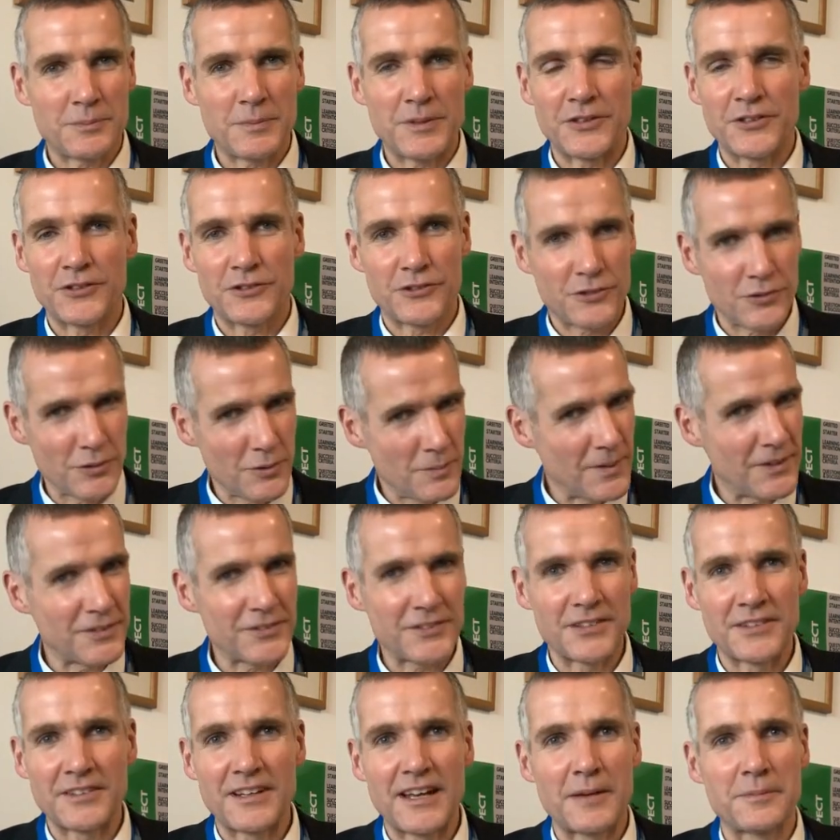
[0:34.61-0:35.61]
but so
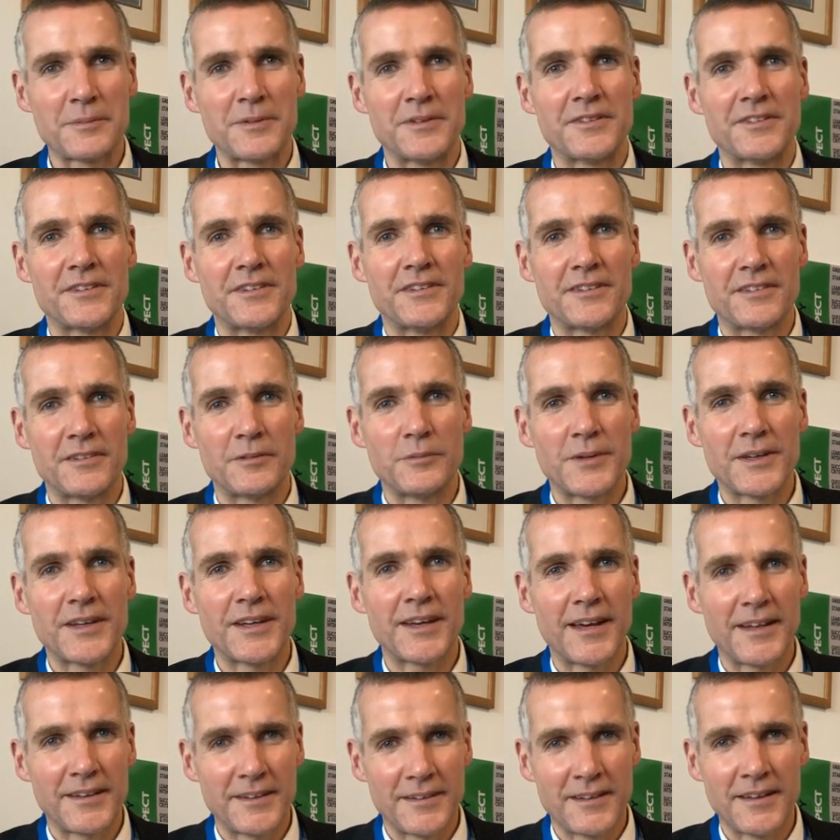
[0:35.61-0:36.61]
much has happened since the
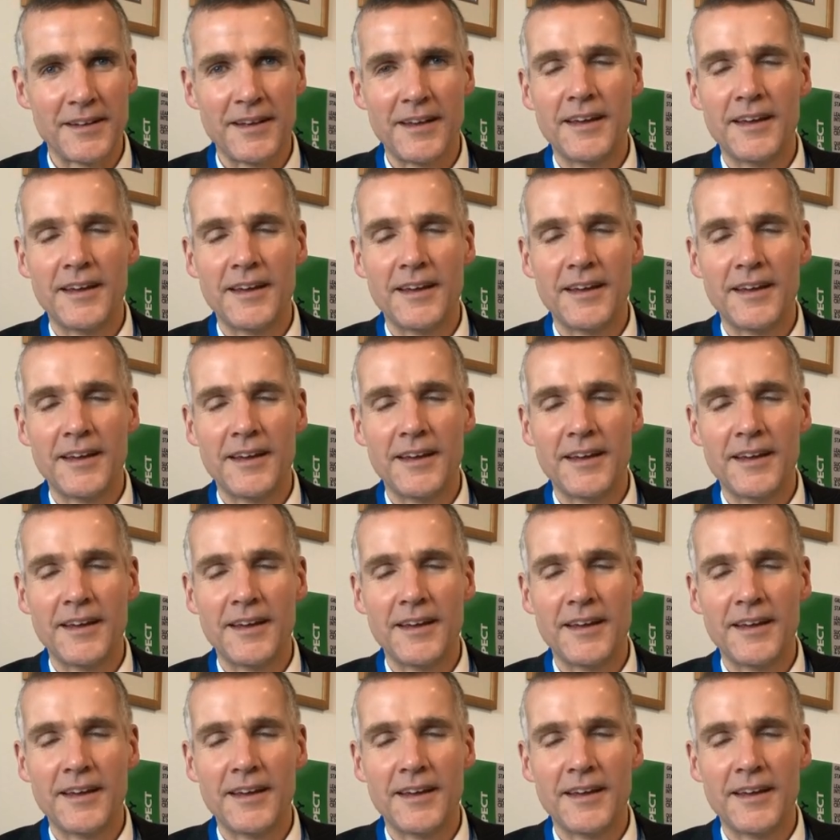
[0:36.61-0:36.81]
weekend.